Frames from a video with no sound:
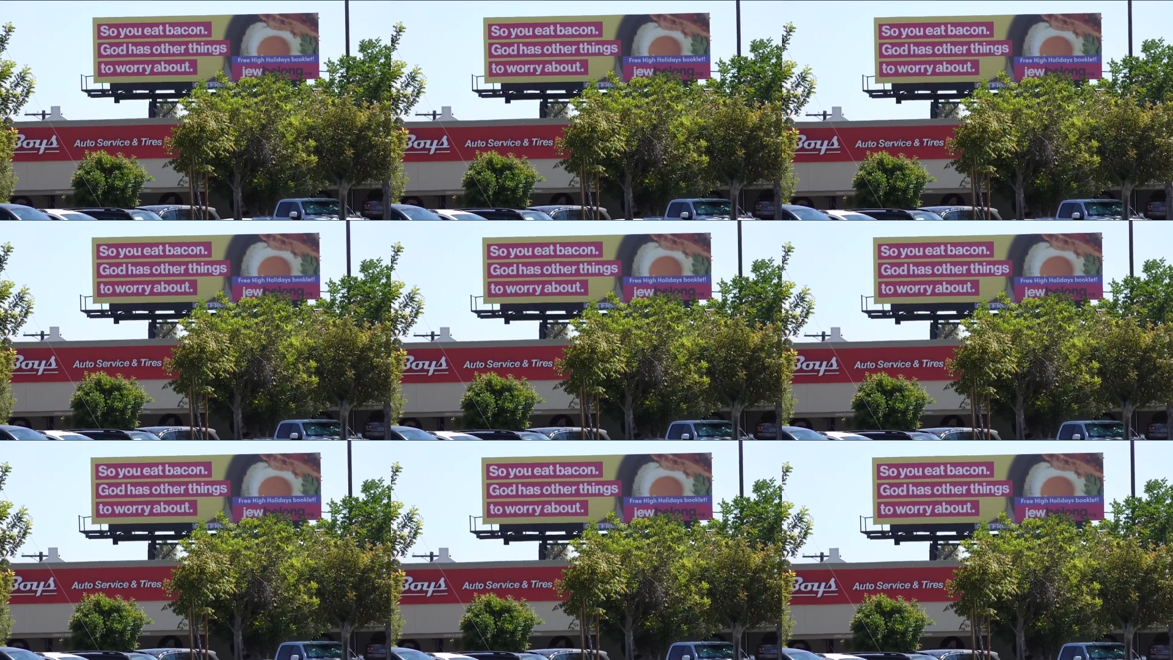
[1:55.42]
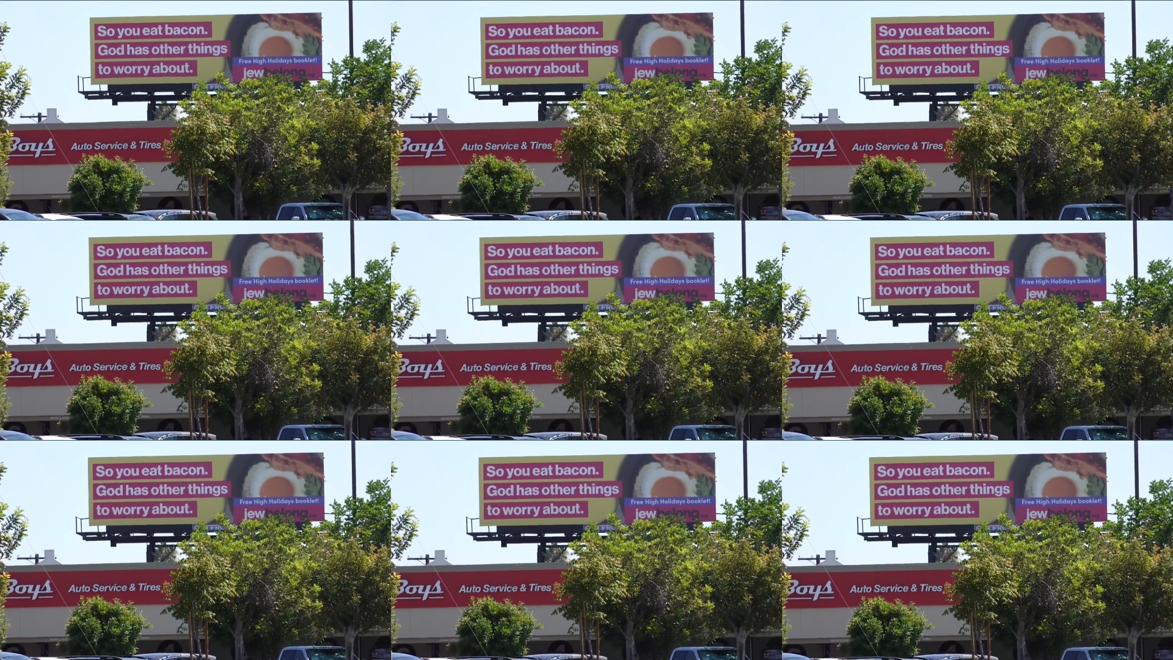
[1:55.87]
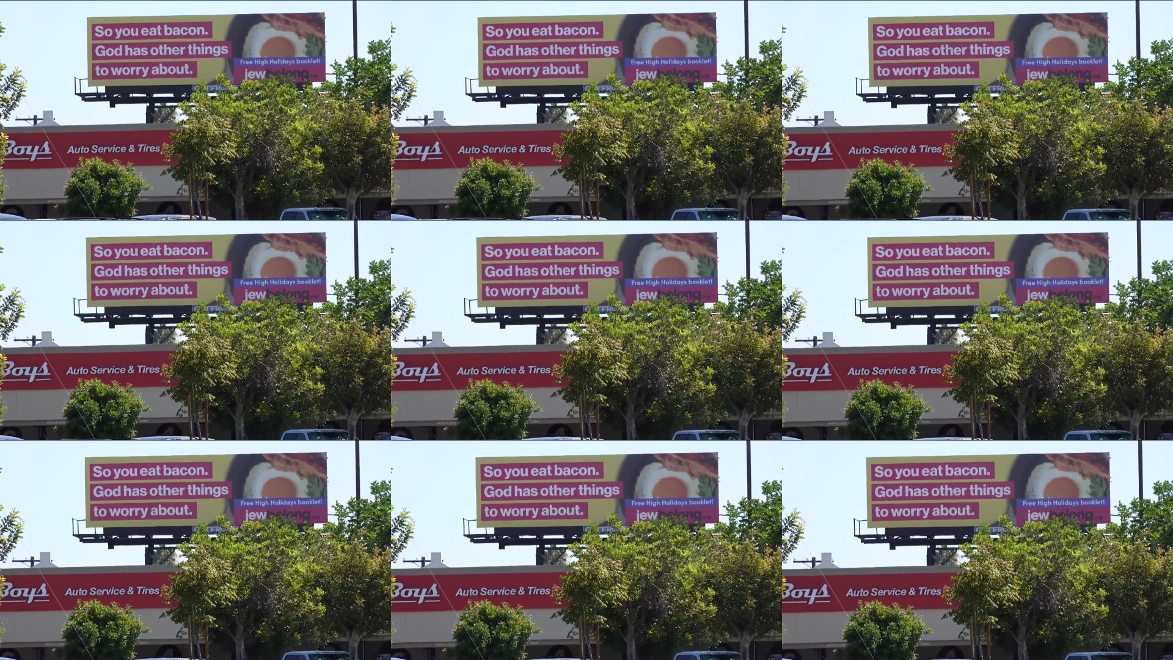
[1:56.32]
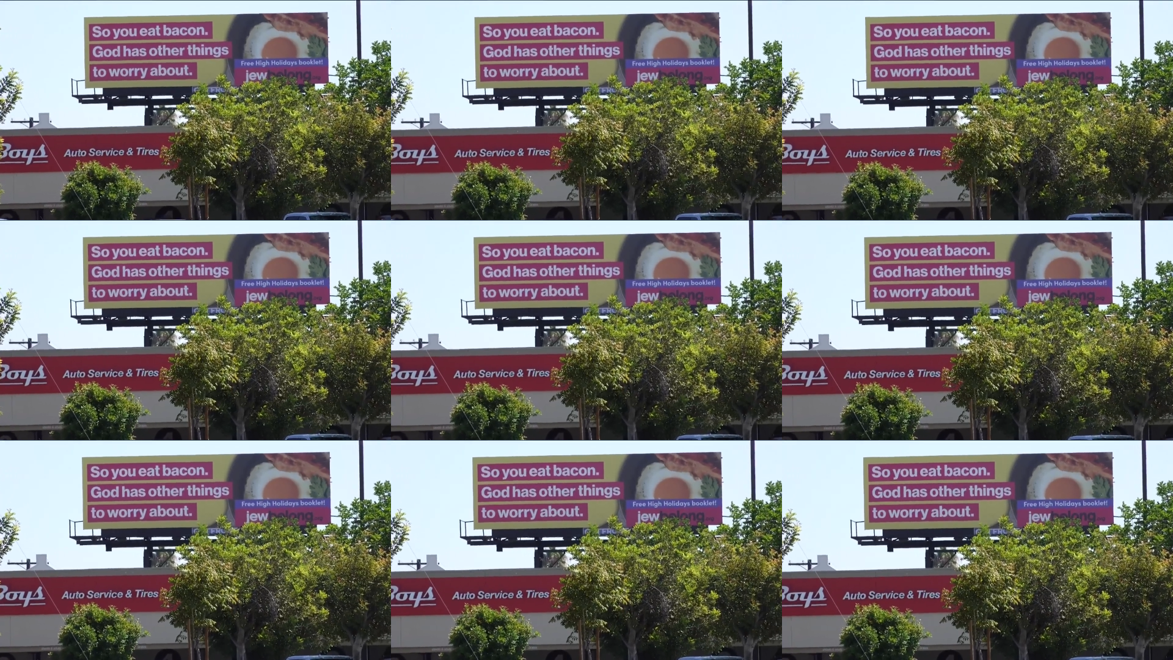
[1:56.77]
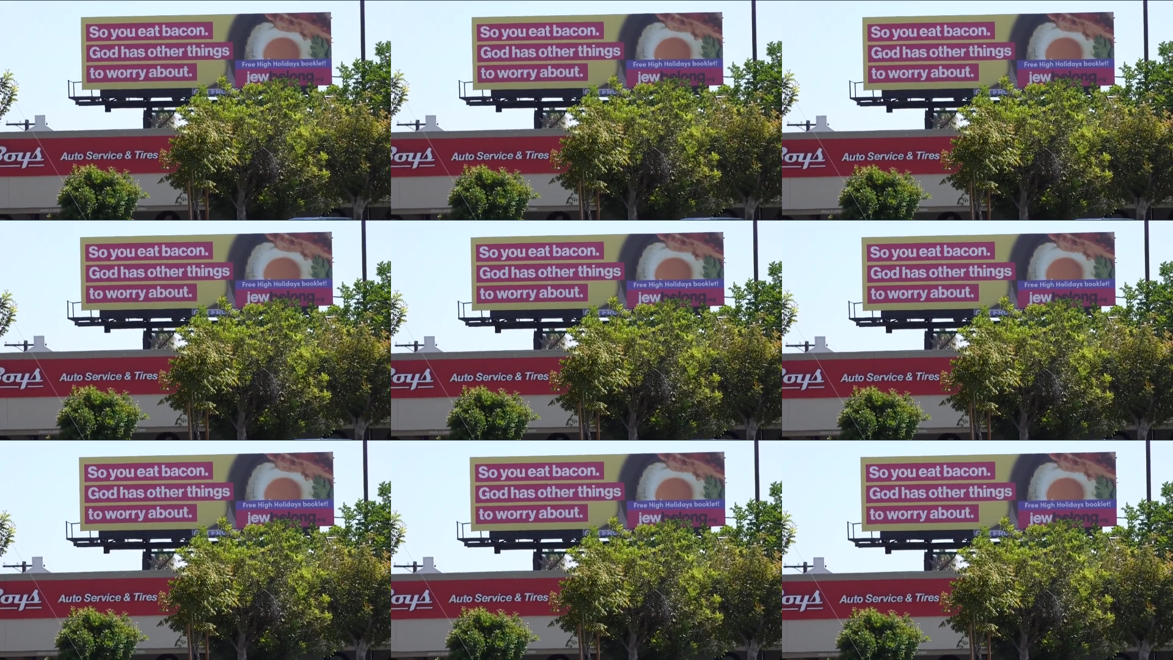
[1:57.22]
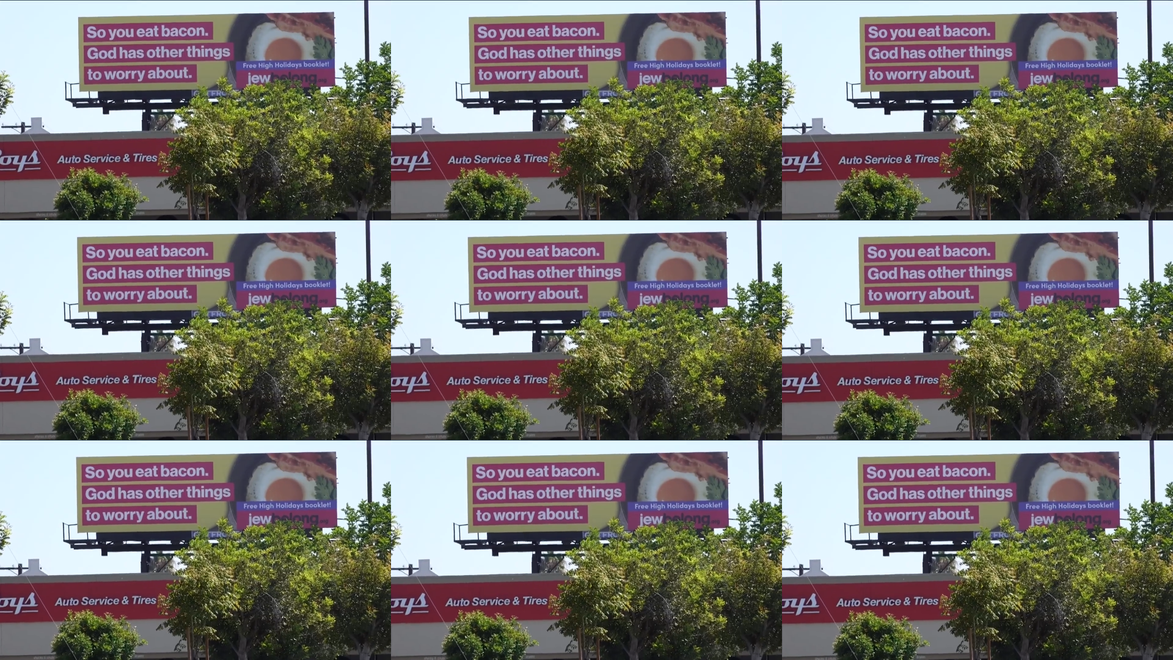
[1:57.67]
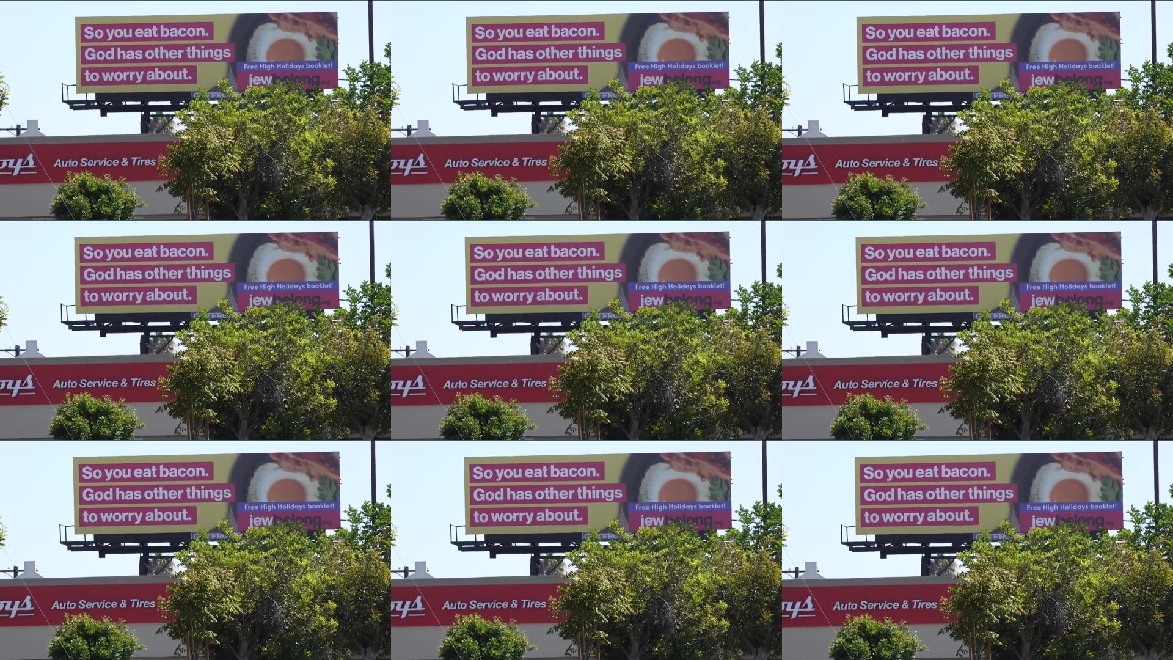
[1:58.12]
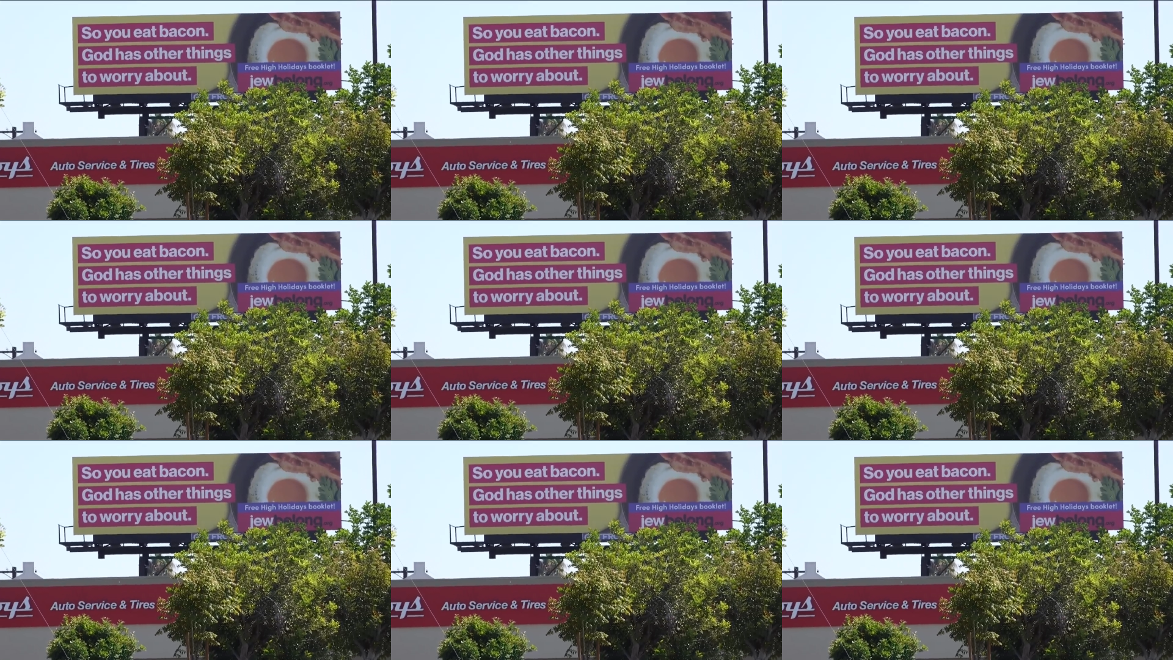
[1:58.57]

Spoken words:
[unreadable: no face in view]